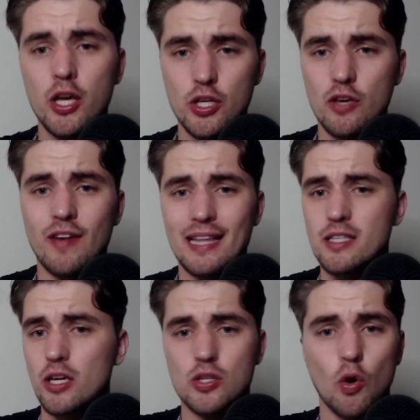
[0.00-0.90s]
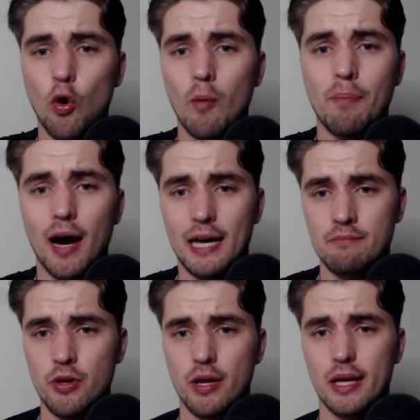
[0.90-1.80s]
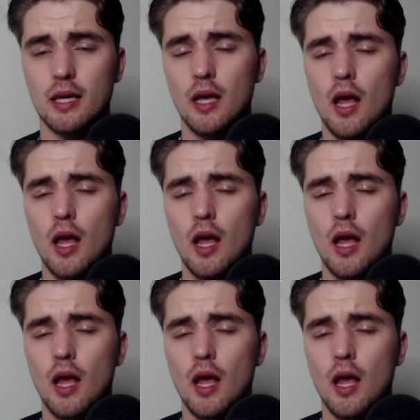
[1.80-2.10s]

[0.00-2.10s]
Juventus, or Bayern Munich.